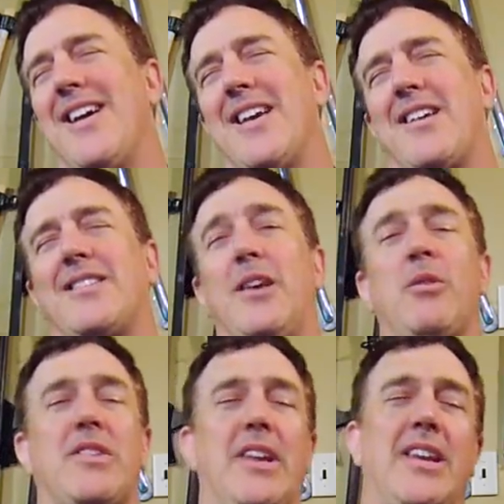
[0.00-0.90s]
Because he
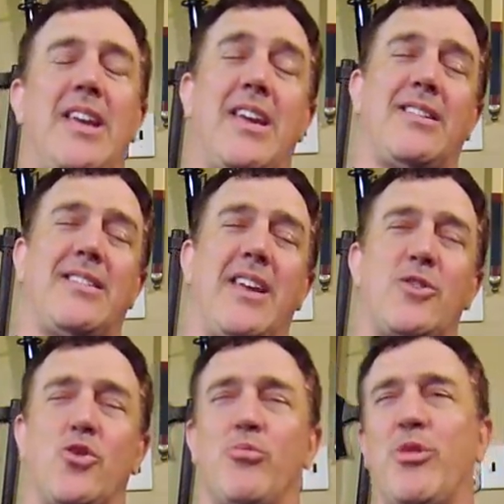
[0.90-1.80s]
was an Indiana State
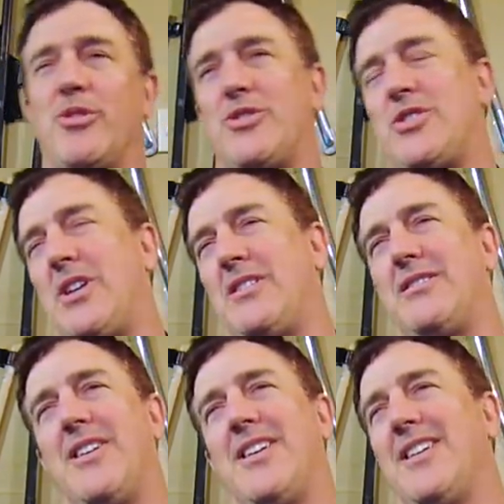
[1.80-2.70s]
trooper and shit.
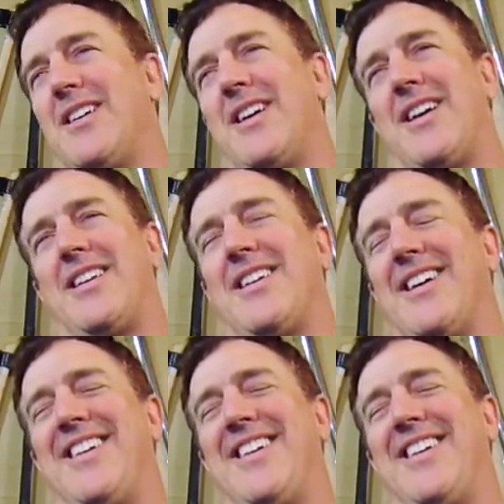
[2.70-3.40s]
And